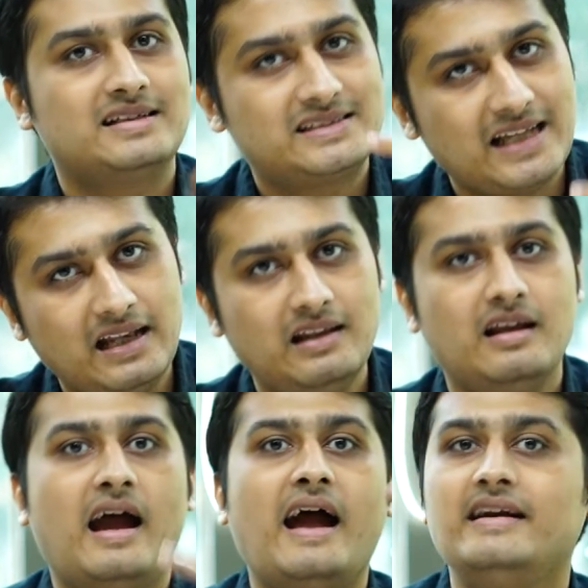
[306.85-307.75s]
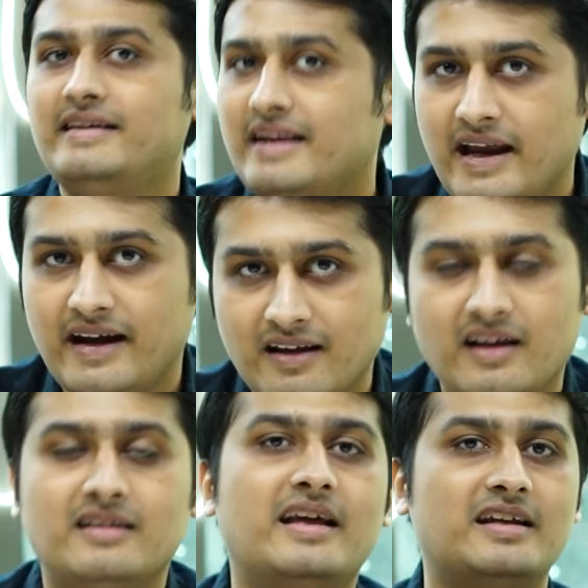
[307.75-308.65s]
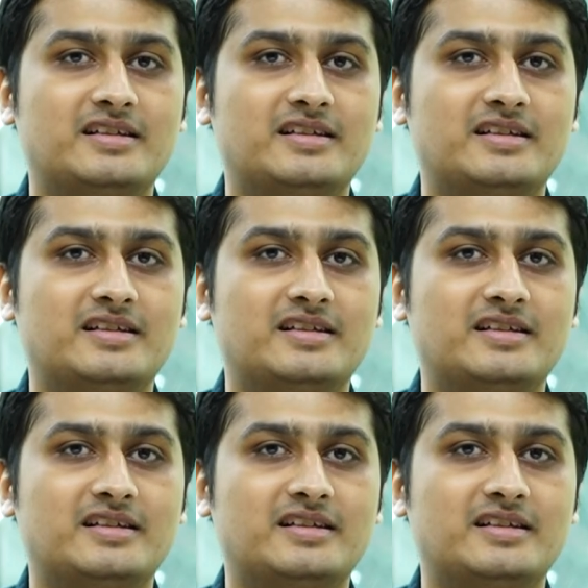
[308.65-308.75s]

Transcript: sell and trade their